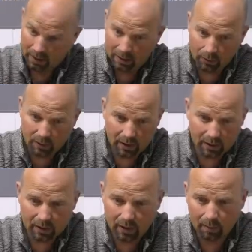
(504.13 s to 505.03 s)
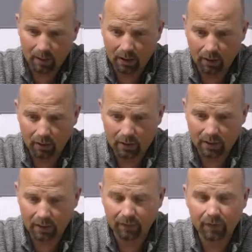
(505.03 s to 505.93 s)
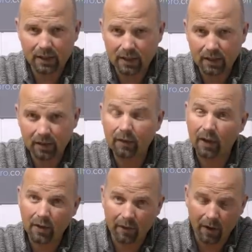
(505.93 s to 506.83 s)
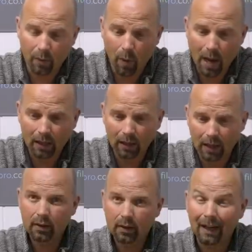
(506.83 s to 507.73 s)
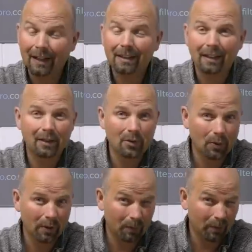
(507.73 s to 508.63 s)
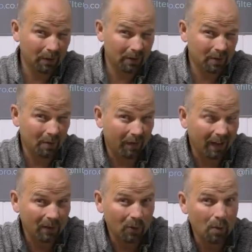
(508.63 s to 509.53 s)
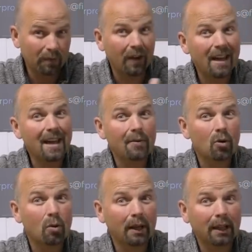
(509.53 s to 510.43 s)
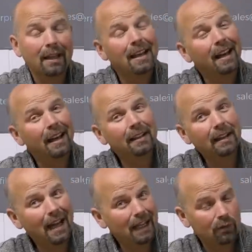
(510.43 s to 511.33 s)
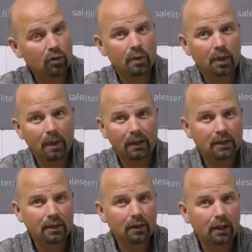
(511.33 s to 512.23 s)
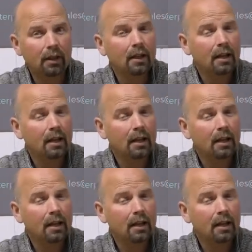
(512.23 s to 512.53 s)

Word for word: I use this because it fits in very very well and I know it works to provide a home for aerobic and anaerobic bacteria.